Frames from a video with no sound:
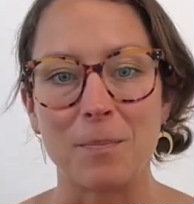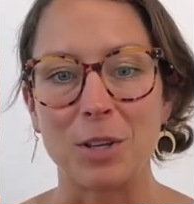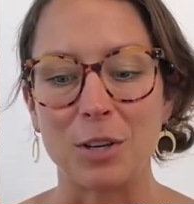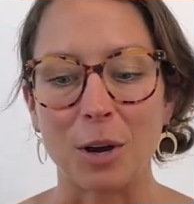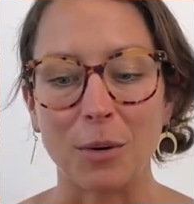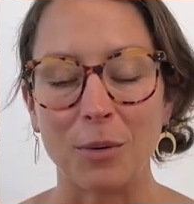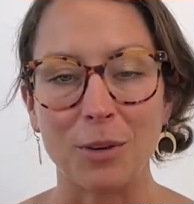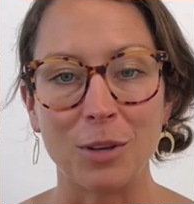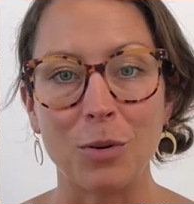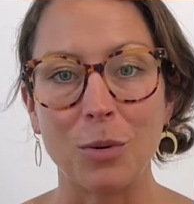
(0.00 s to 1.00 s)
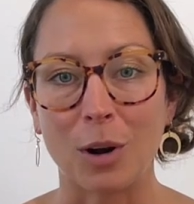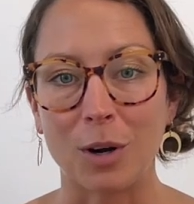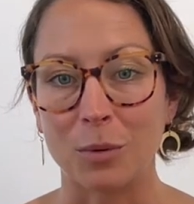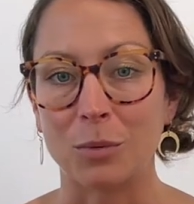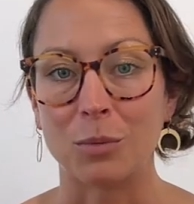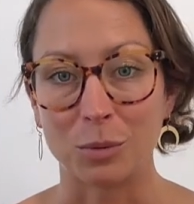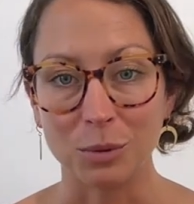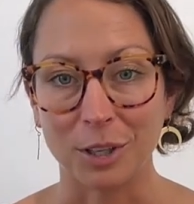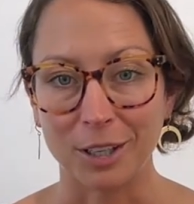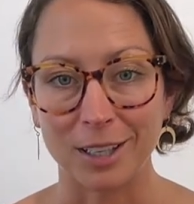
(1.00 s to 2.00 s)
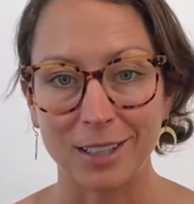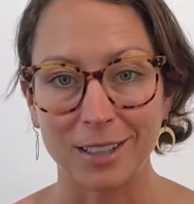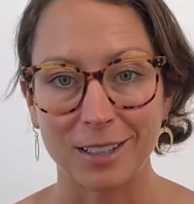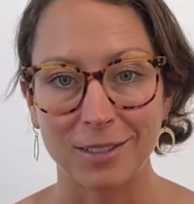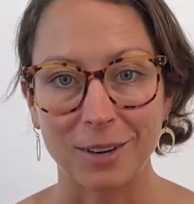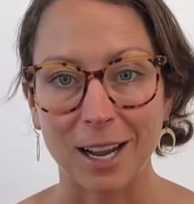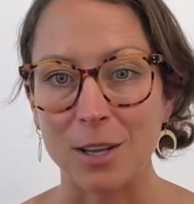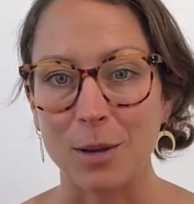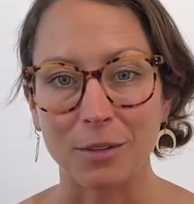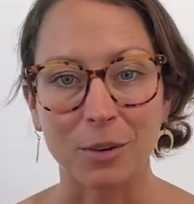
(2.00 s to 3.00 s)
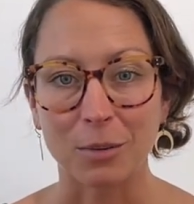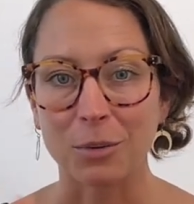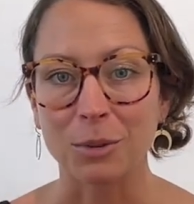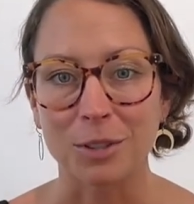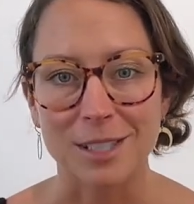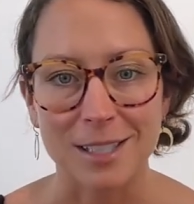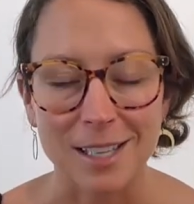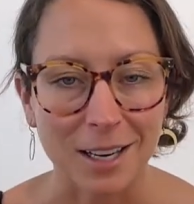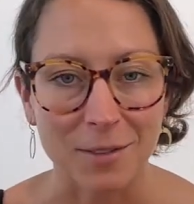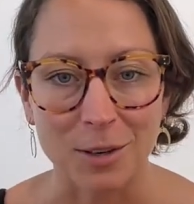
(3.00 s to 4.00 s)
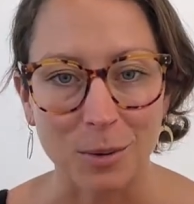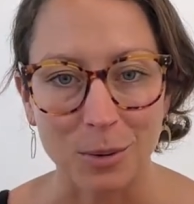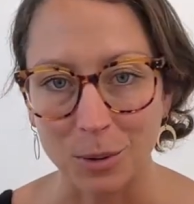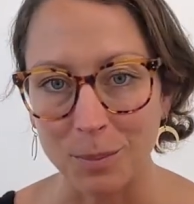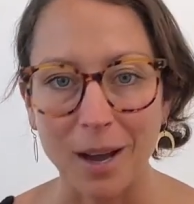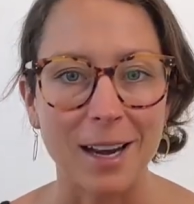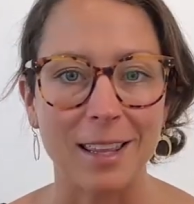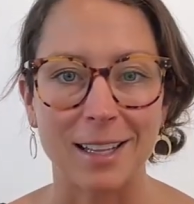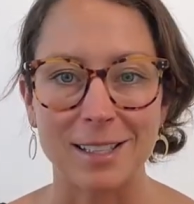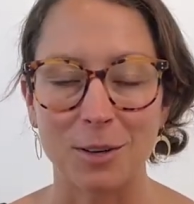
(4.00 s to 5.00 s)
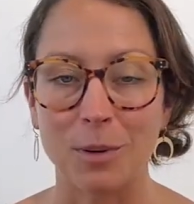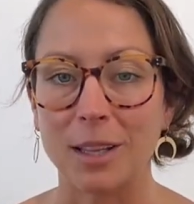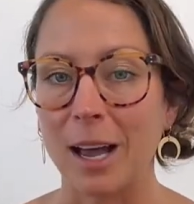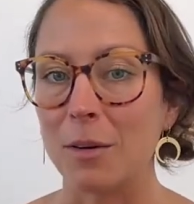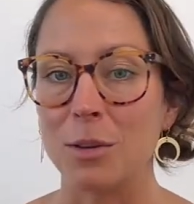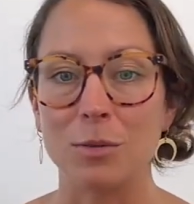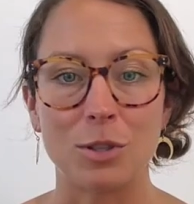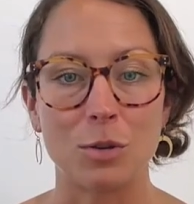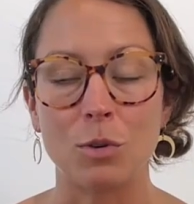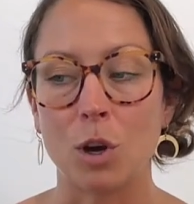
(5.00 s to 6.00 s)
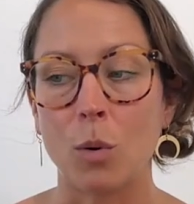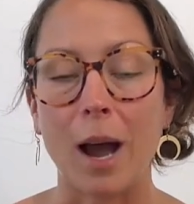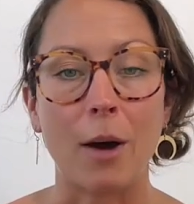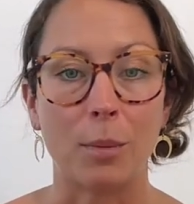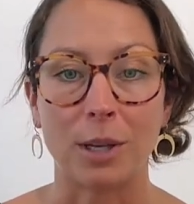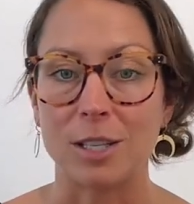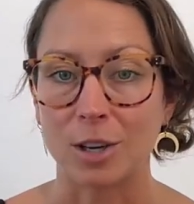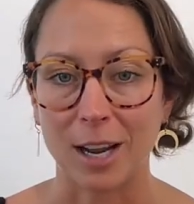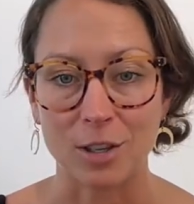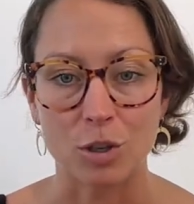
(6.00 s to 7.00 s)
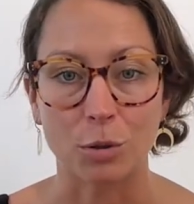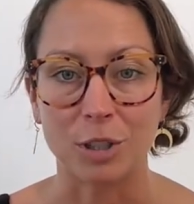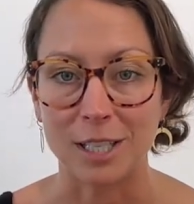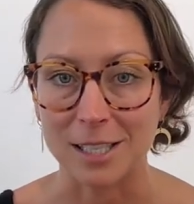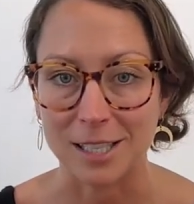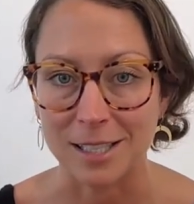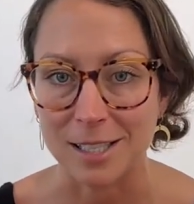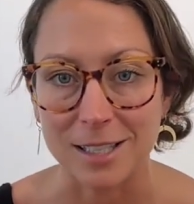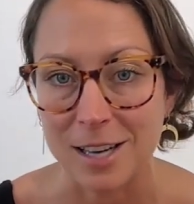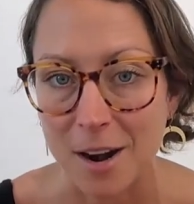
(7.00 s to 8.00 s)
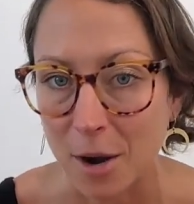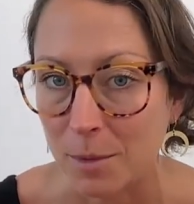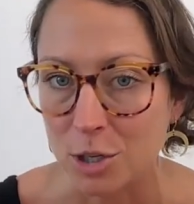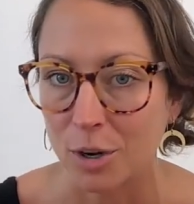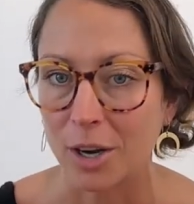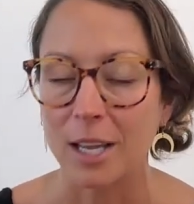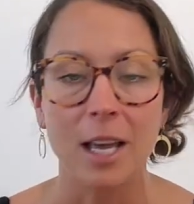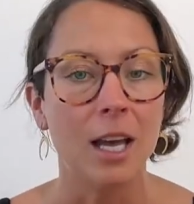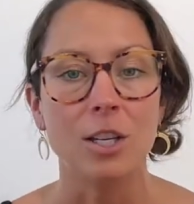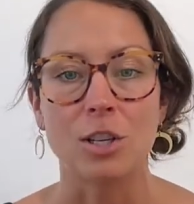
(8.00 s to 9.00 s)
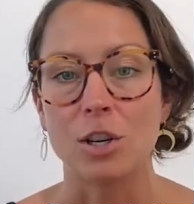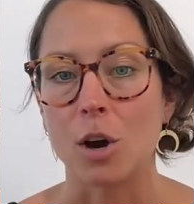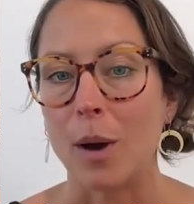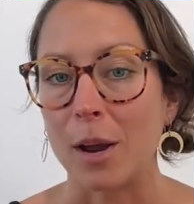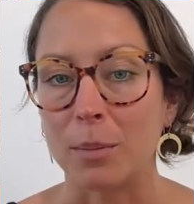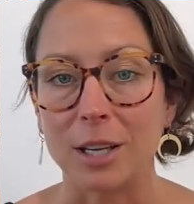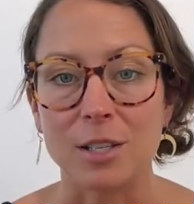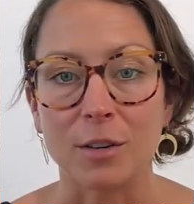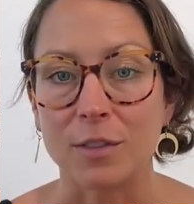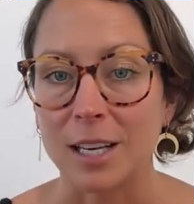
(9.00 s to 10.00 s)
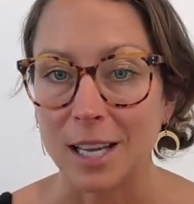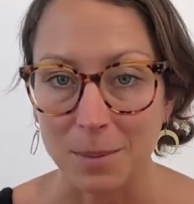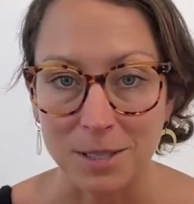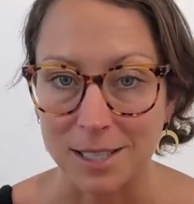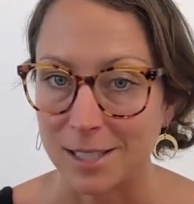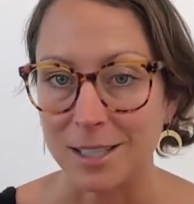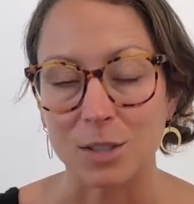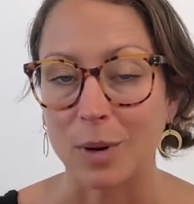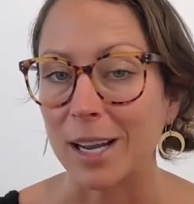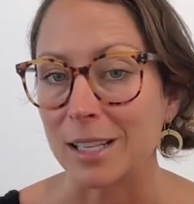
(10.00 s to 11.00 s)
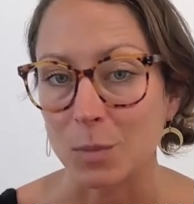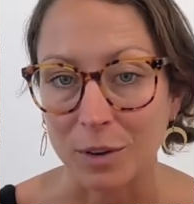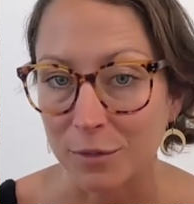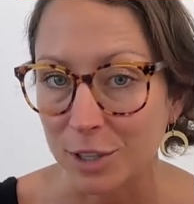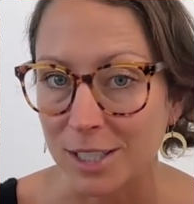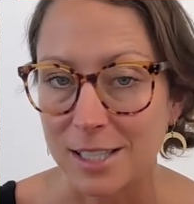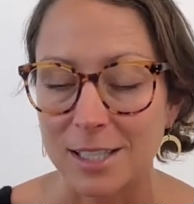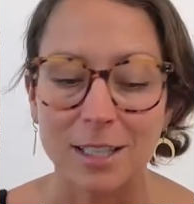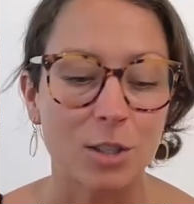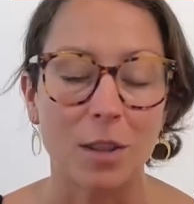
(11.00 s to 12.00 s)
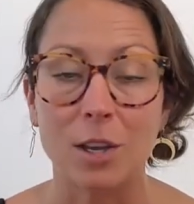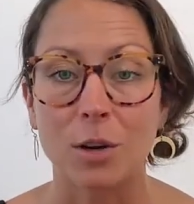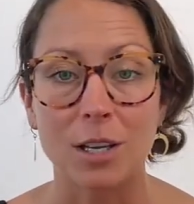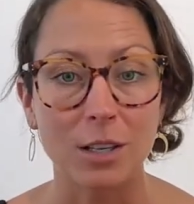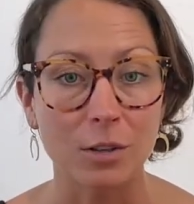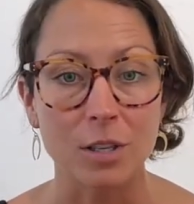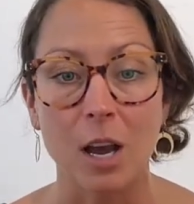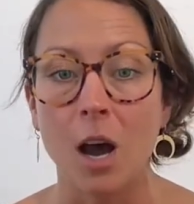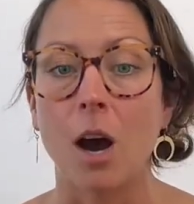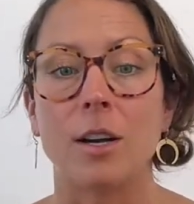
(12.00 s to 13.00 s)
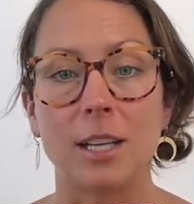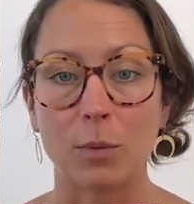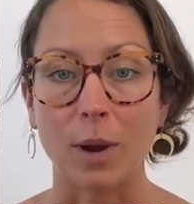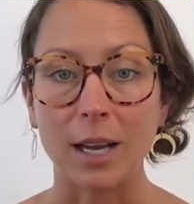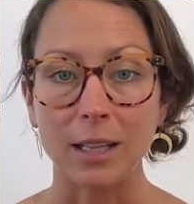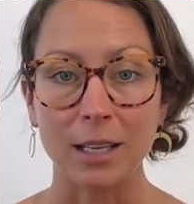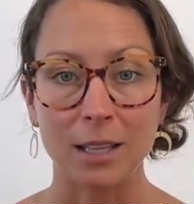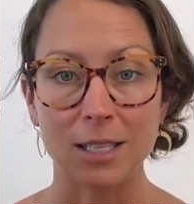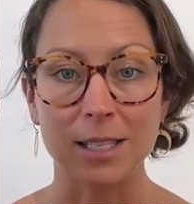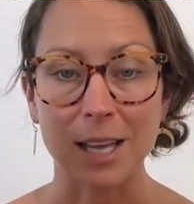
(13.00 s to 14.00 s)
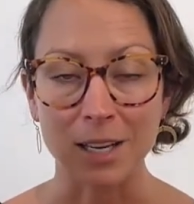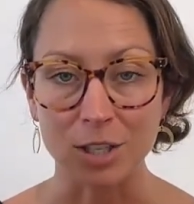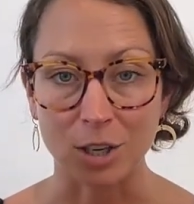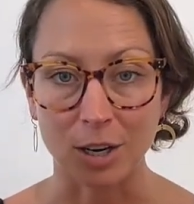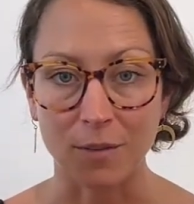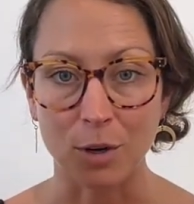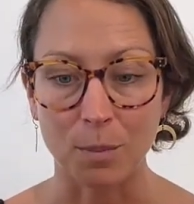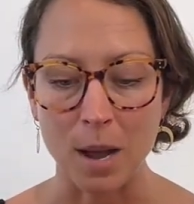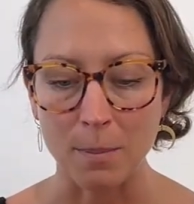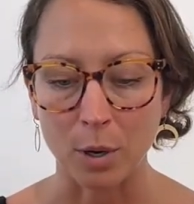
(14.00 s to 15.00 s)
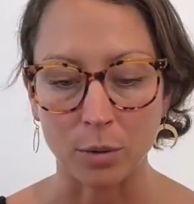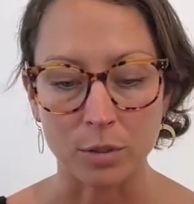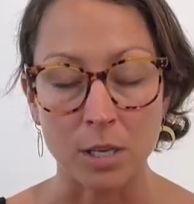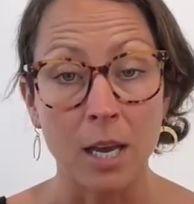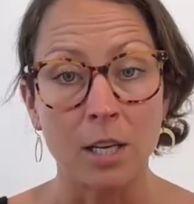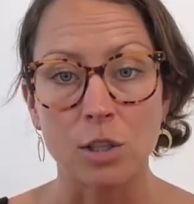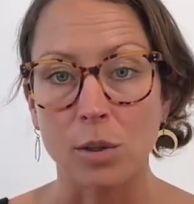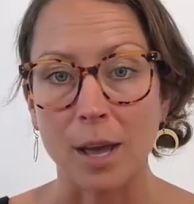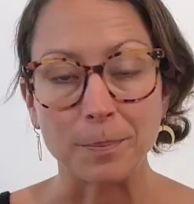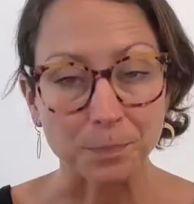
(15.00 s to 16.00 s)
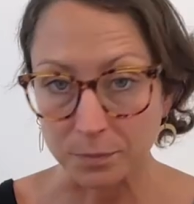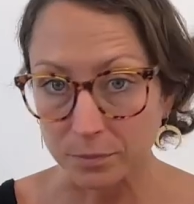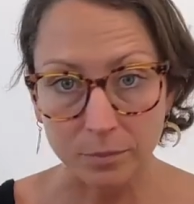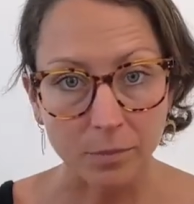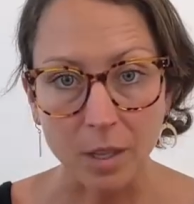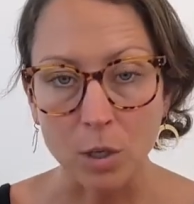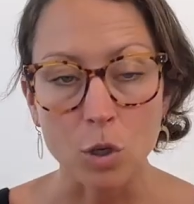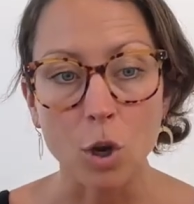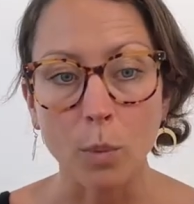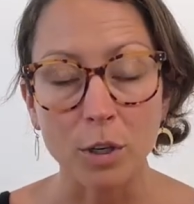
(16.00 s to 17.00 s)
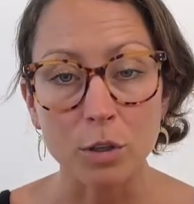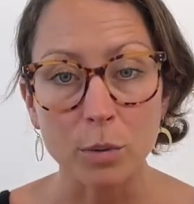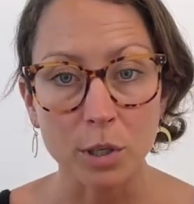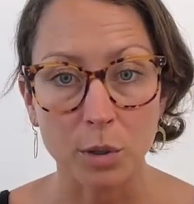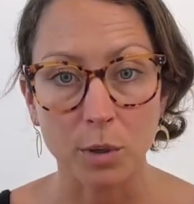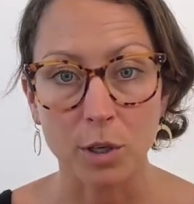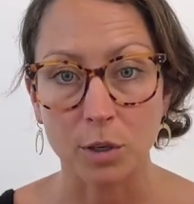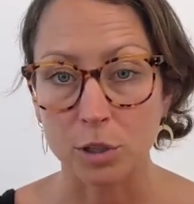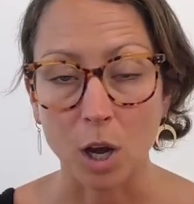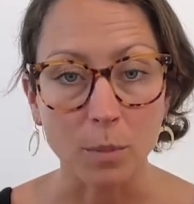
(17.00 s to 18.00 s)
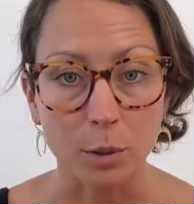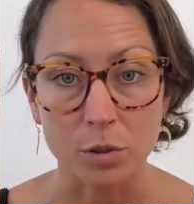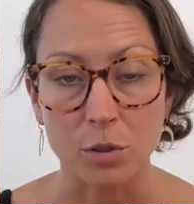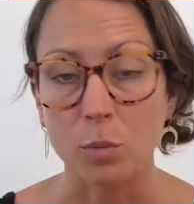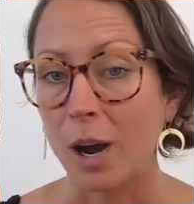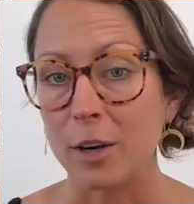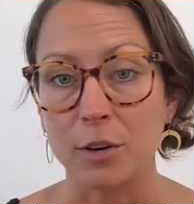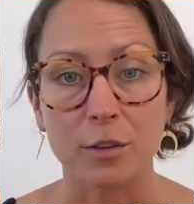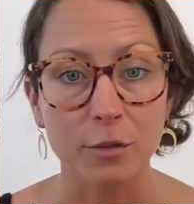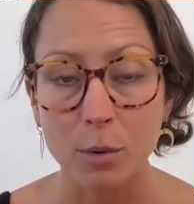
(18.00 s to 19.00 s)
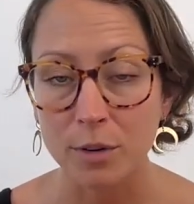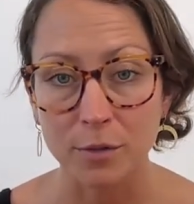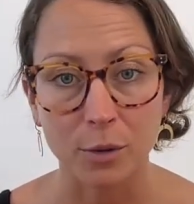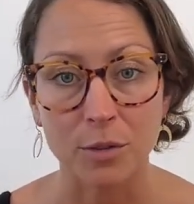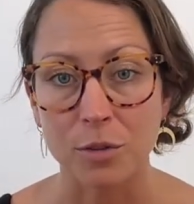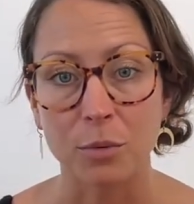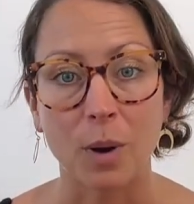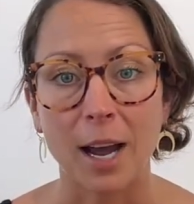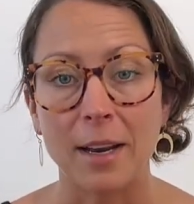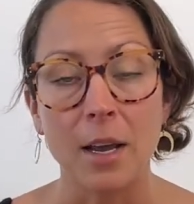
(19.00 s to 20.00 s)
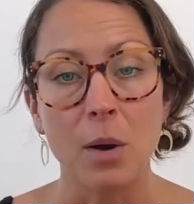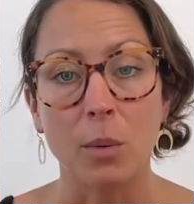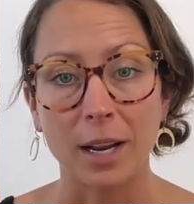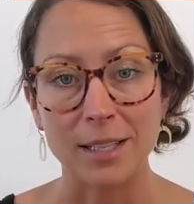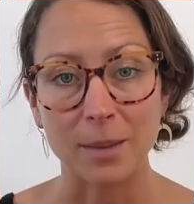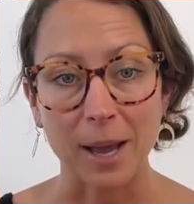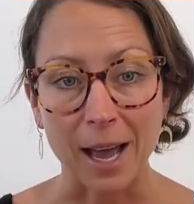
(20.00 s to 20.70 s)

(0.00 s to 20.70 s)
you are a ruler, right? You have little rulers inside of your whole body that's going to allow you to know how to place your hands shoulder distance. It's not arbitrary. To know how to place your feet hip distance, right? It's 1 foot distance, so that your heels are directly in the center of your butt bones, so that when you're doing your dog pose too wide or your forward fold too wide, what ends up